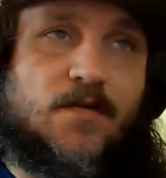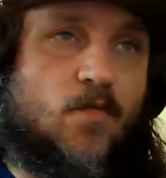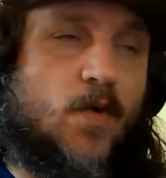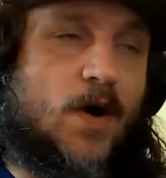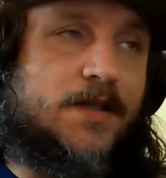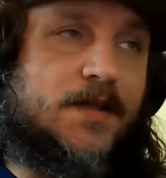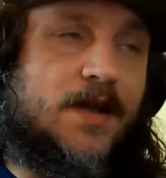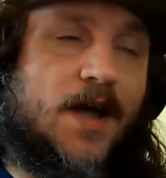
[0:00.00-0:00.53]

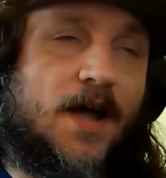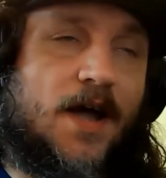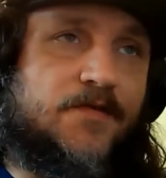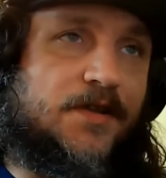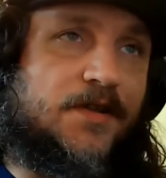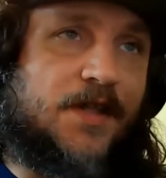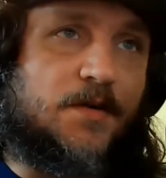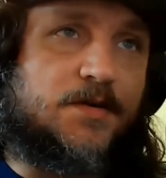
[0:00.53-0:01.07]

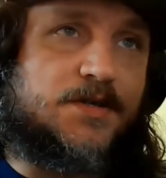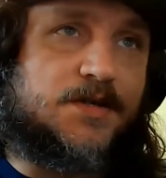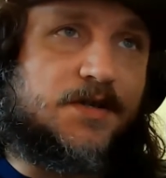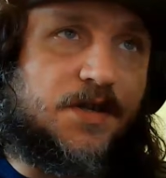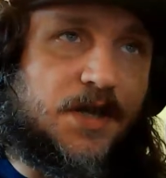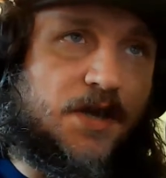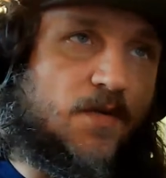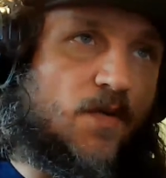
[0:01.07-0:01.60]

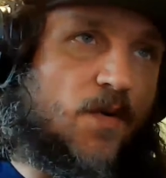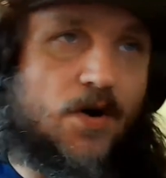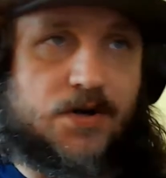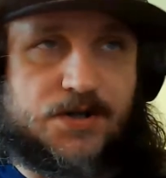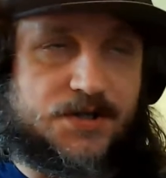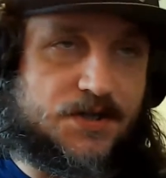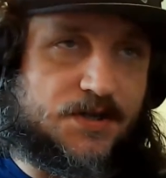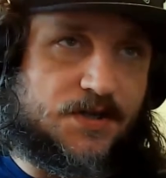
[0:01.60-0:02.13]
100,000
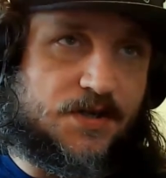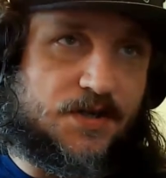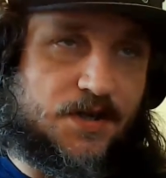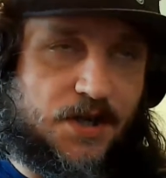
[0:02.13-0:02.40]
keywords